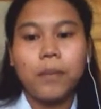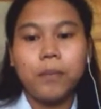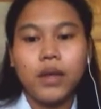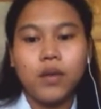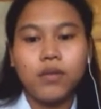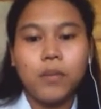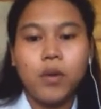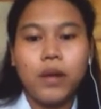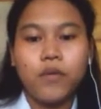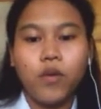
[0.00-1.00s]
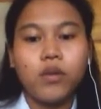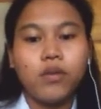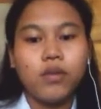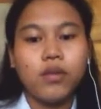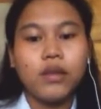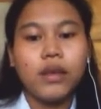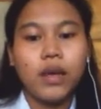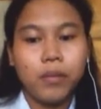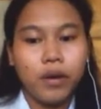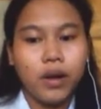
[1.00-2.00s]
by using mobile phone
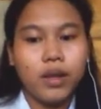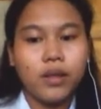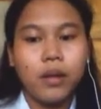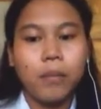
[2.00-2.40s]
camera,